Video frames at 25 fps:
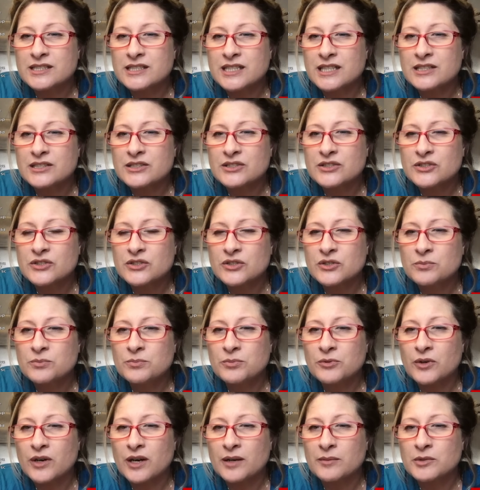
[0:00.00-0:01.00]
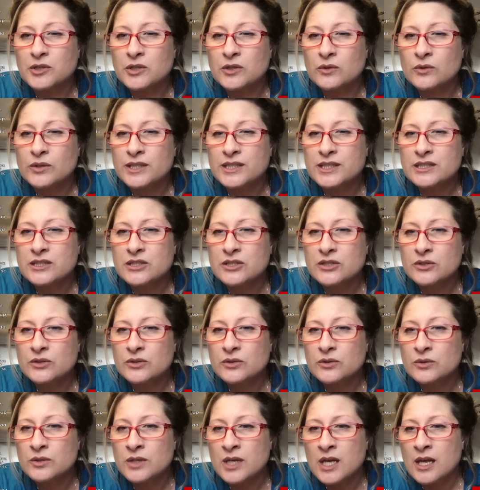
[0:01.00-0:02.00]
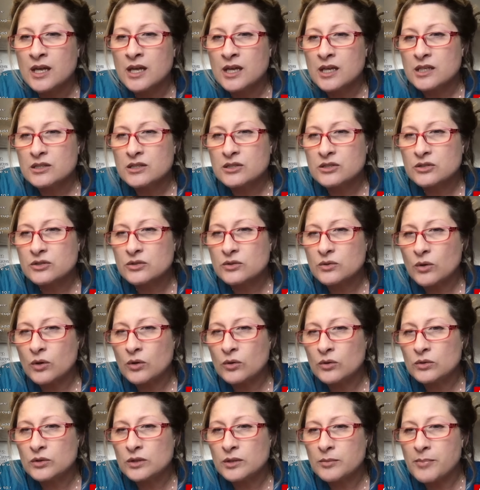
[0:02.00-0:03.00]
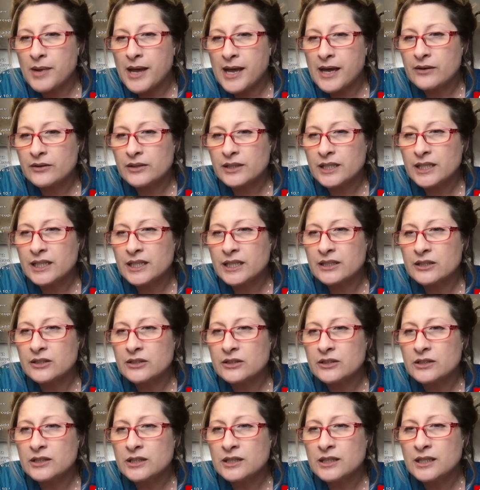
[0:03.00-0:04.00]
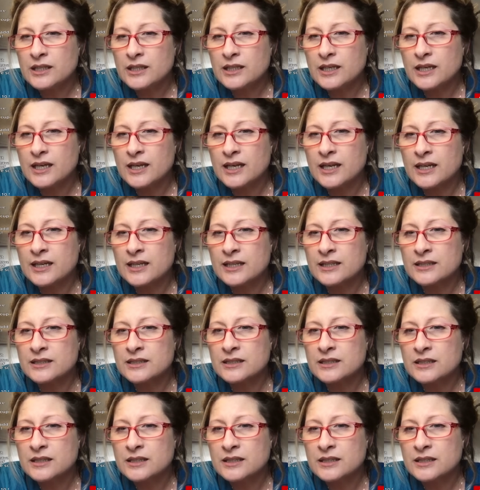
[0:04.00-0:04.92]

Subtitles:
That's super. I'm going to scroll about here and